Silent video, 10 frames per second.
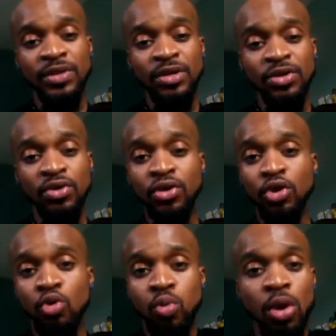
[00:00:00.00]
Now you're gonna
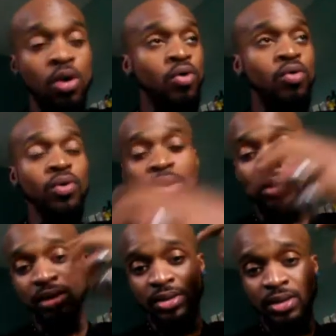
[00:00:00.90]
grow
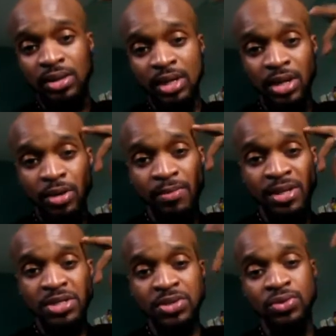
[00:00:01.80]
and your
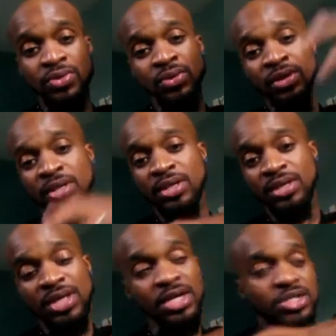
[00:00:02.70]
mental
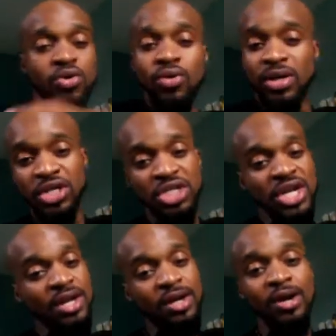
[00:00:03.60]
and things are going to
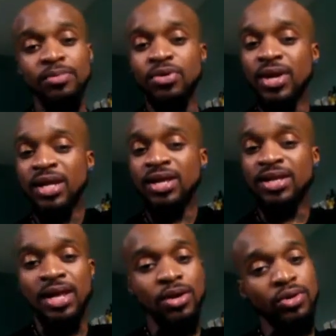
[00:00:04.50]
shake up. You got to get
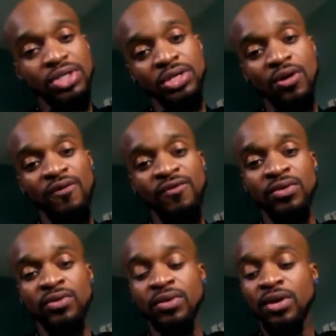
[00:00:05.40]
that old shit off
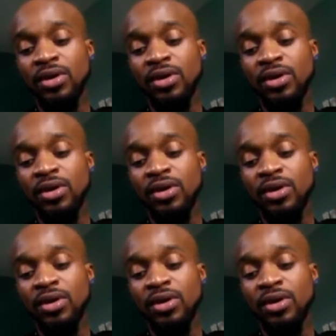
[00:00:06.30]
you.